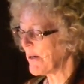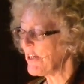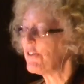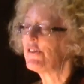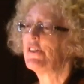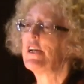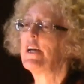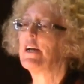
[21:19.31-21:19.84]
might
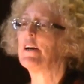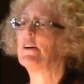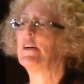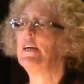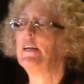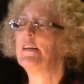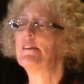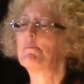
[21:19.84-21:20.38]
share
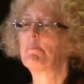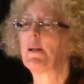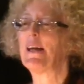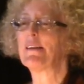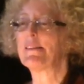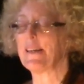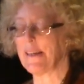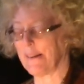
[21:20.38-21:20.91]
in its
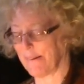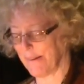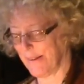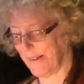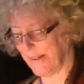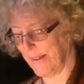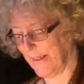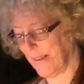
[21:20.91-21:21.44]
blessing.
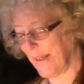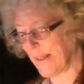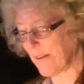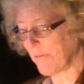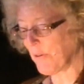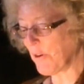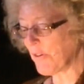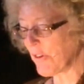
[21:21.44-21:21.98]

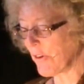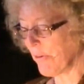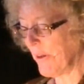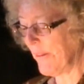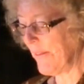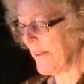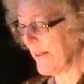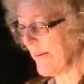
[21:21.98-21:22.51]
That's 1
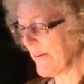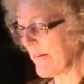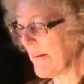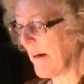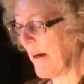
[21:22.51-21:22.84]
Corinthians